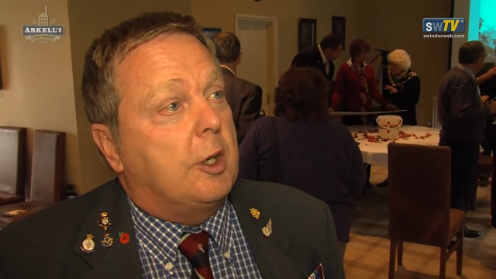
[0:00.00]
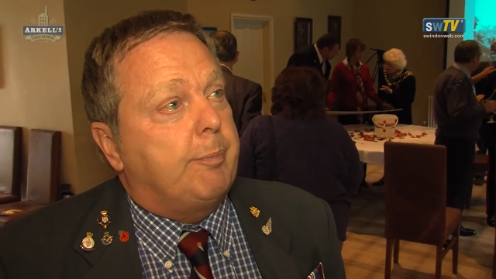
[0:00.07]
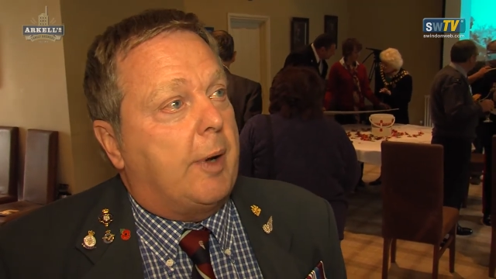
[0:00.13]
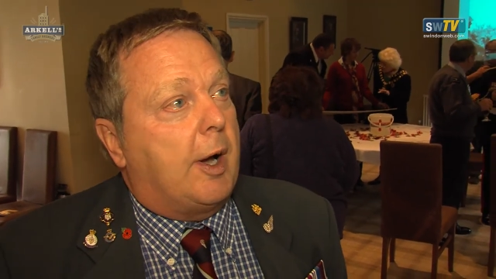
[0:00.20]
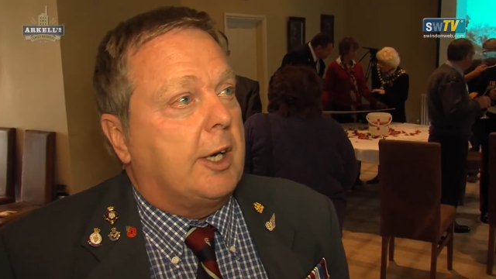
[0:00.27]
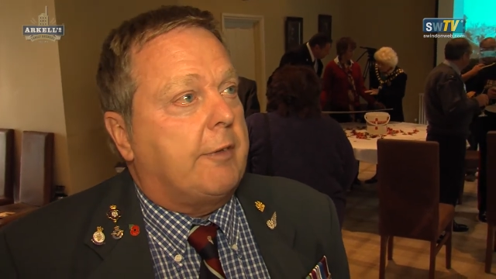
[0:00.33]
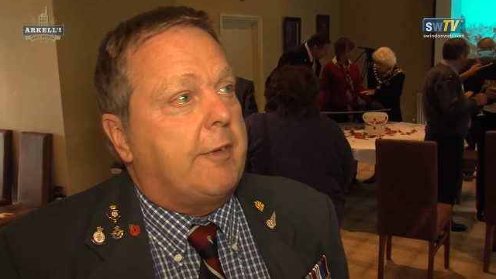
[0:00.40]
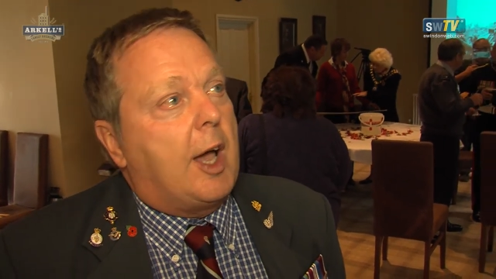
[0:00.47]
and
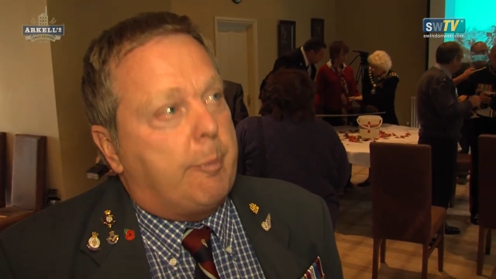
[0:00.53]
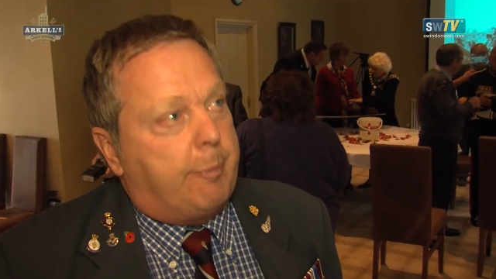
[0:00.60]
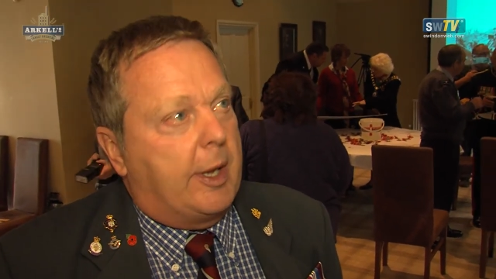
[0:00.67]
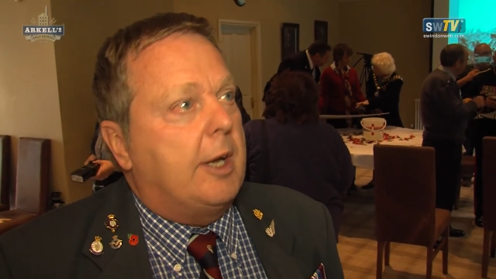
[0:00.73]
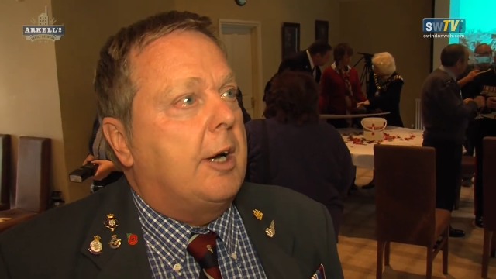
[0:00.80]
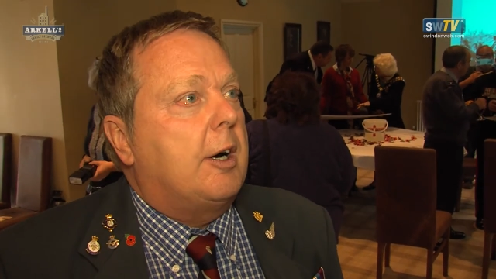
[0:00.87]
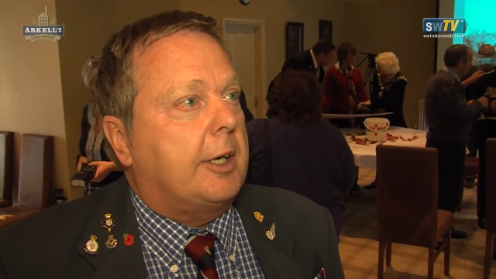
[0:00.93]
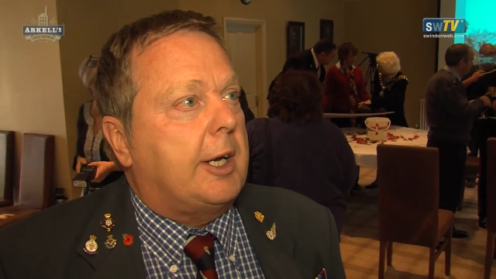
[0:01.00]
part of our
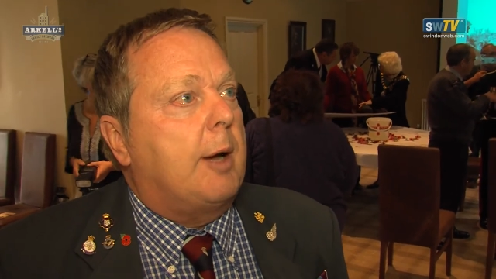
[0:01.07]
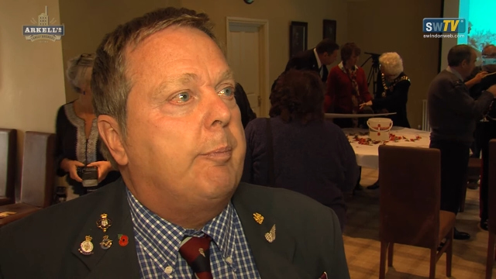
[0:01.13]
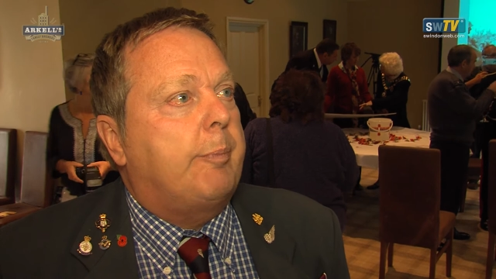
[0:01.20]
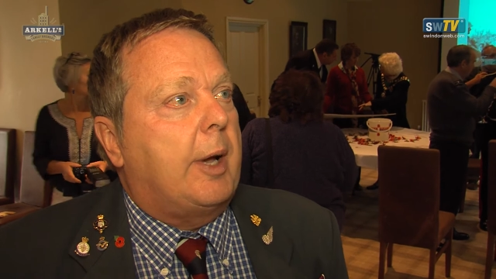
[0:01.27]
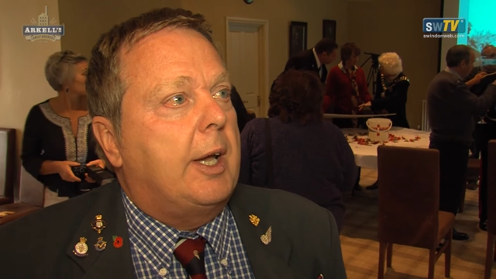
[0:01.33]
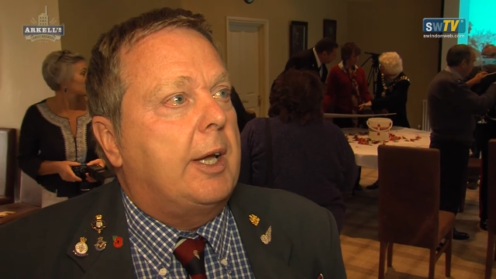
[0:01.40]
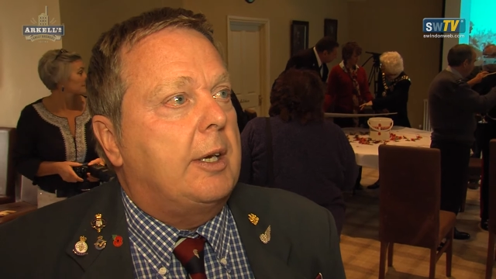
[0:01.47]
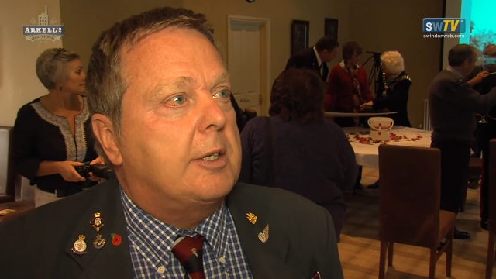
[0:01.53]
P R
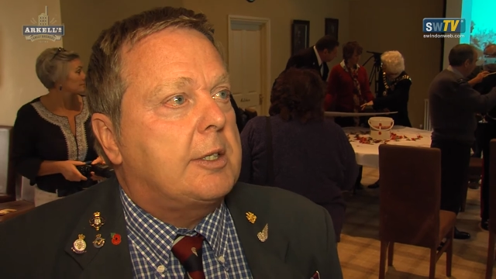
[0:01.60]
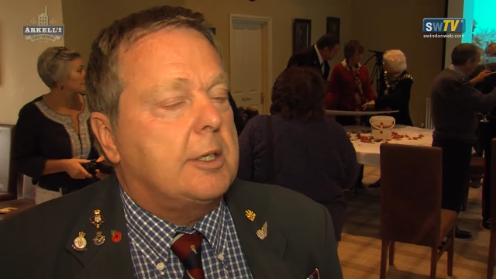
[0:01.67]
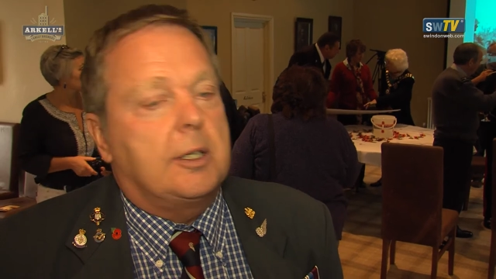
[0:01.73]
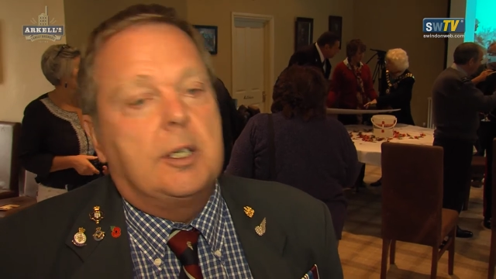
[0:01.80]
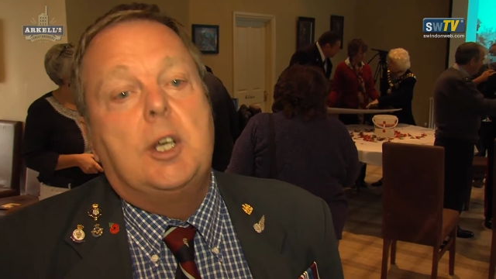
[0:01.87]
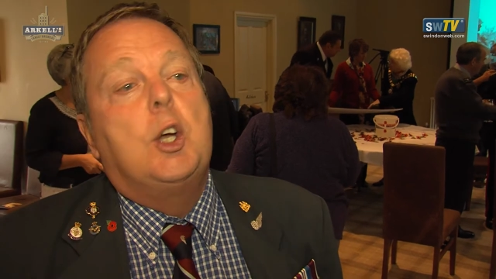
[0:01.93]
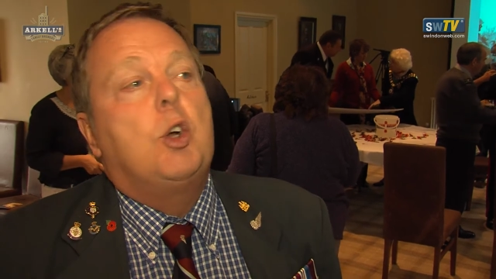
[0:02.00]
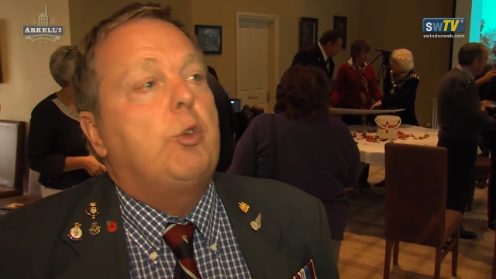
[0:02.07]
campaign to
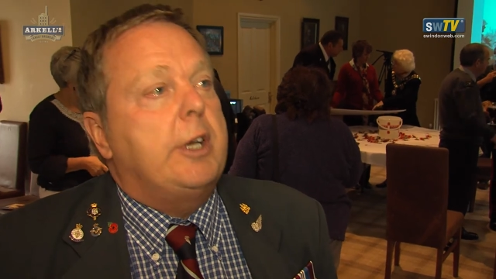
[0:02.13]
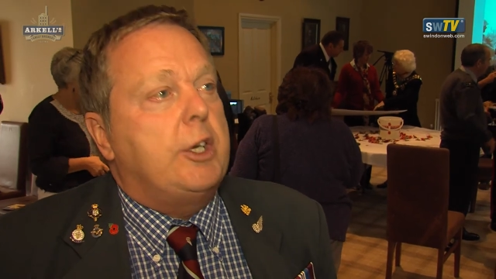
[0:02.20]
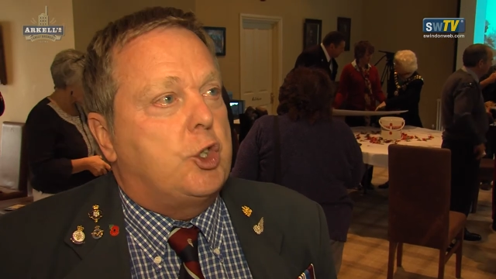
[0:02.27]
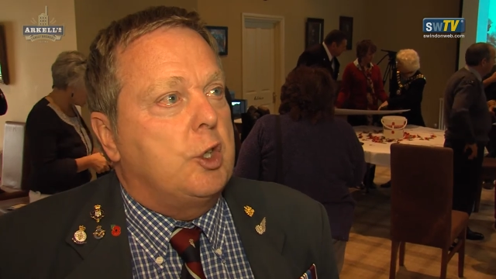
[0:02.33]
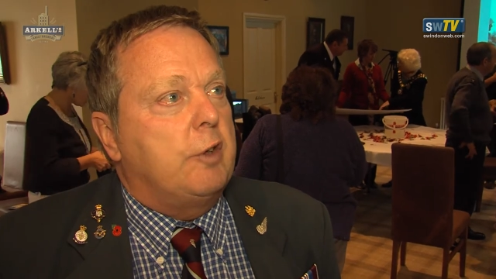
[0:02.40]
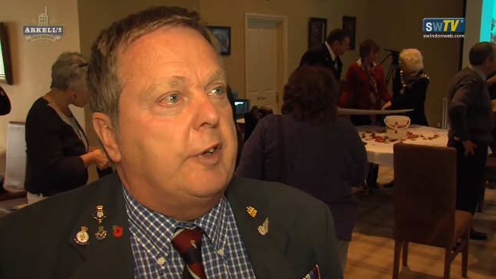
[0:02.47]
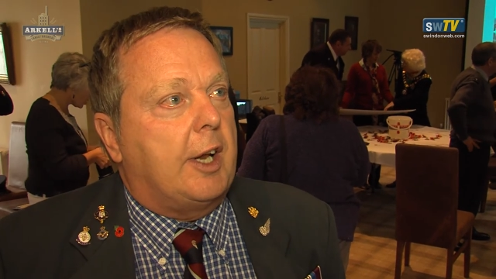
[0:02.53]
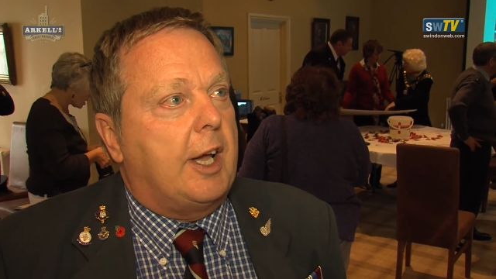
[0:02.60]

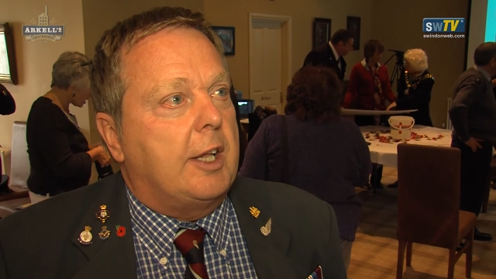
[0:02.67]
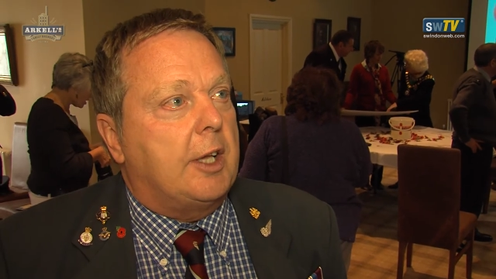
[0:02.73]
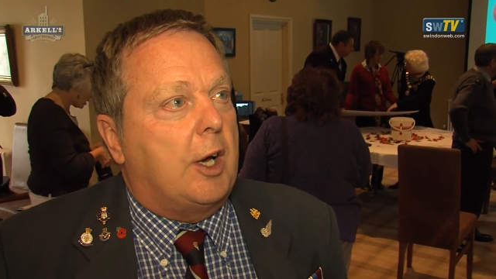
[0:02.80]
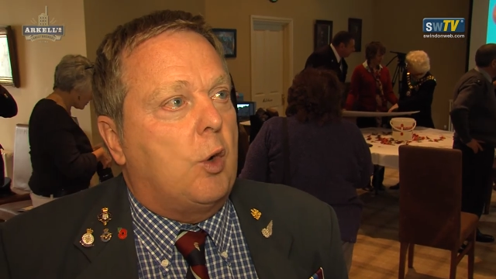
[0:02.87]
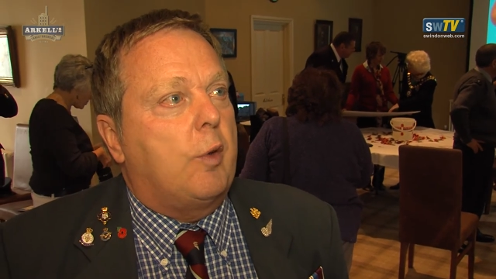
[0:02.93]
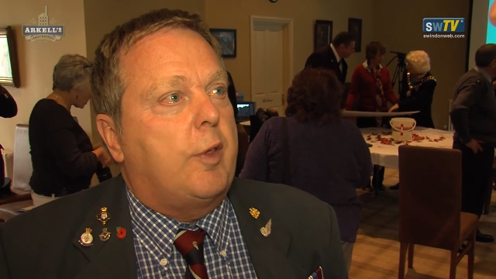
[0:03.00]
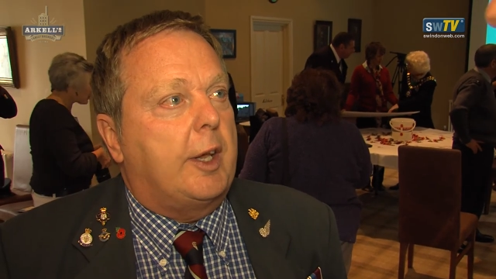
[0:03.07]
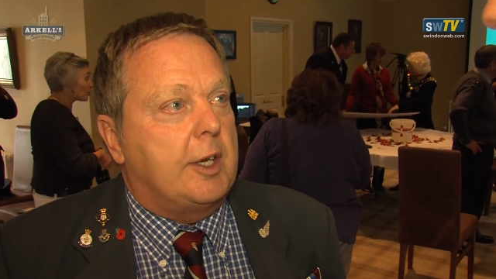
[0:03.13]
rejuvenate the
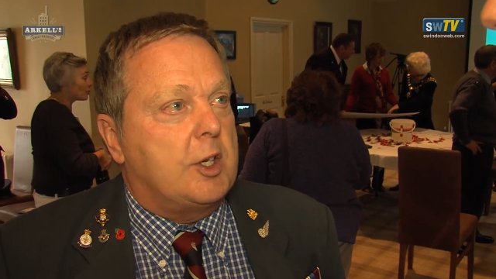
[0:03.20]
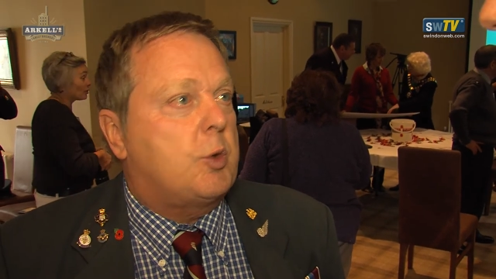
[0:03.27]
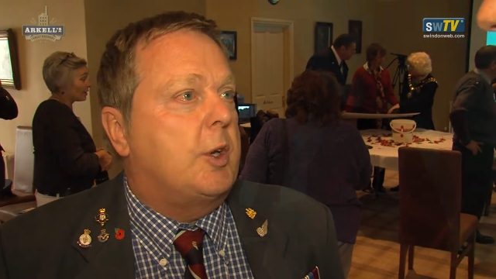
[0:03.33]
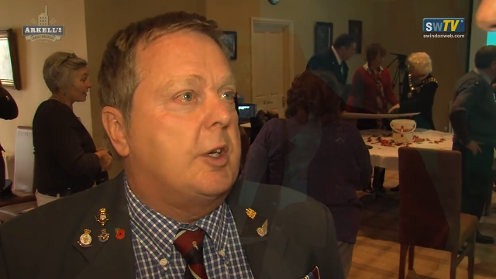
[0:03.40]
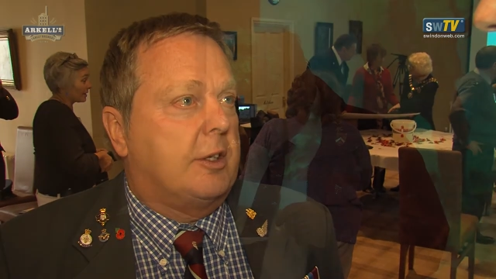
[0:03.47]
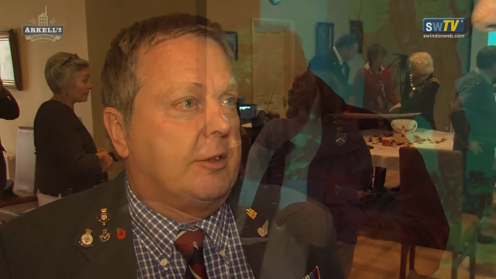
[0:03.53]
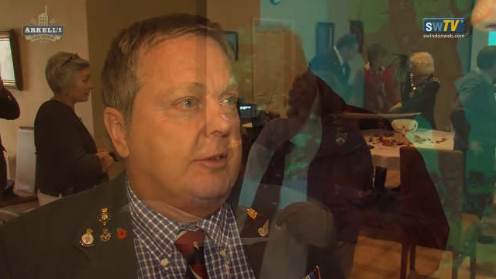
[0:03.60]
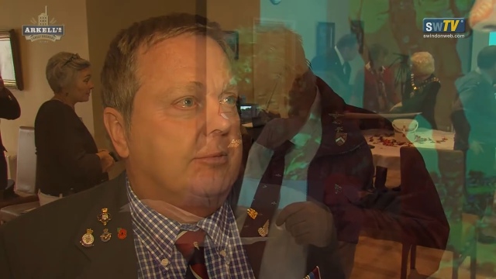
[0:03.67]
whole thing in
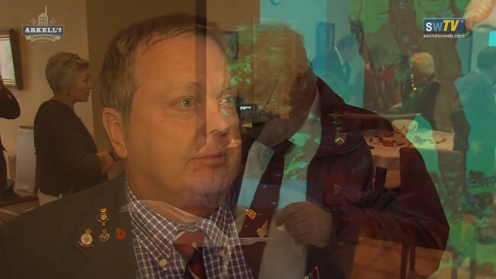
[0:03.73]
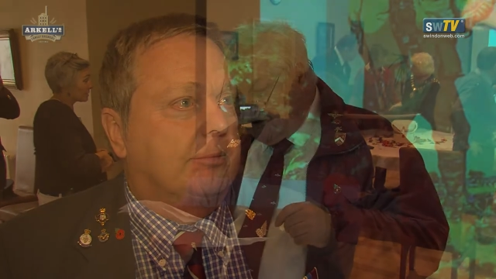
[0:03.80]
Swindon.